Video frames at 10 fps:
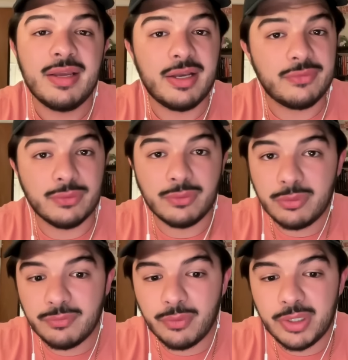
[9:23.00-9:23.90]
As for
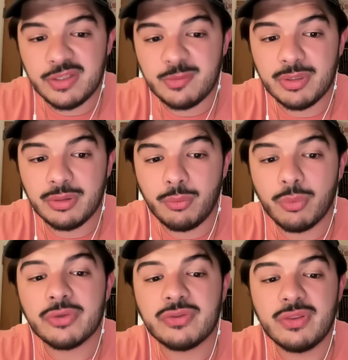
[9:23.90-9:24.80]
Luke Voigt, he's been the
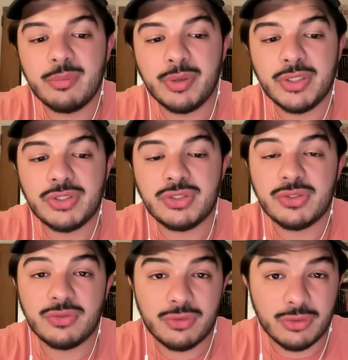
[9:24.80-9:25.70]
worst of the bunch,
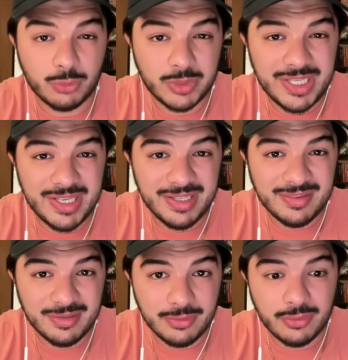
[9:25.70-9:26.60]
just 3
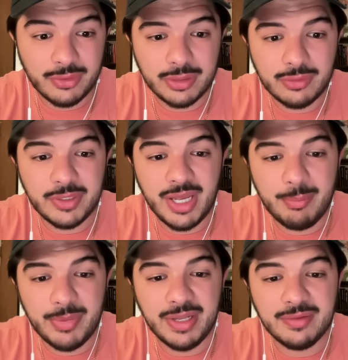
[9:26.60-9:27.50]
hits in 33
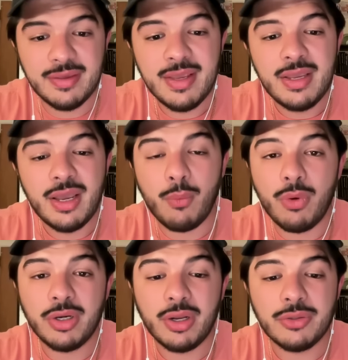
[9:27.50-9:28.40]
at-bats, a
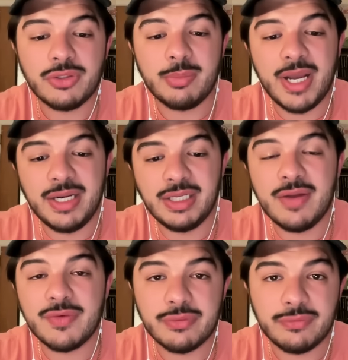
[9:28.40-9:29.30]
100 batting
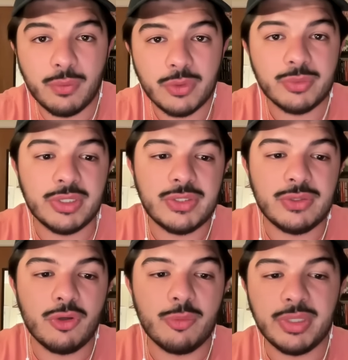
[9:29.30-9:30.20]
average of
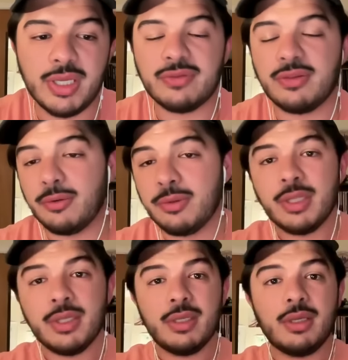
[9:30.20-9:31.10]
422 OPS. So
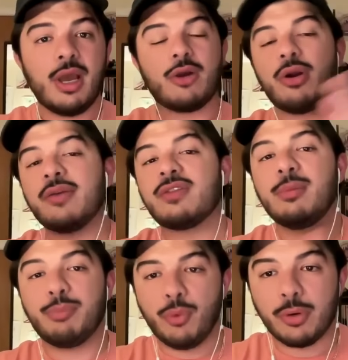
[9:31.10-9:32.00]
across the
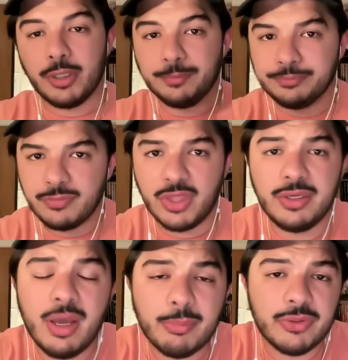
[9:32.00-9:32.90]
board, the
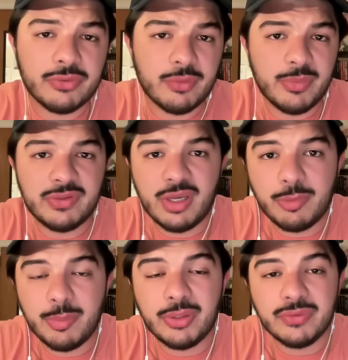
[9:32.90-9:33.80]
numbers from the
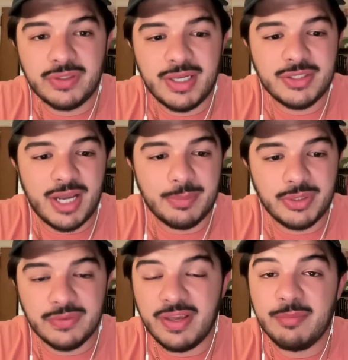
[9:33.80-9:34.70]
supplemental DH
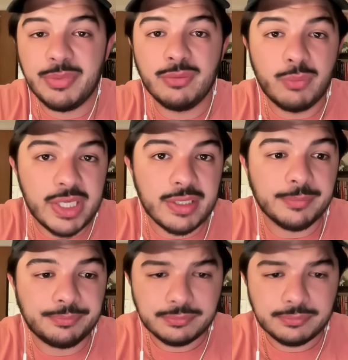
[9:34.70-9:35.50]
options have been weak.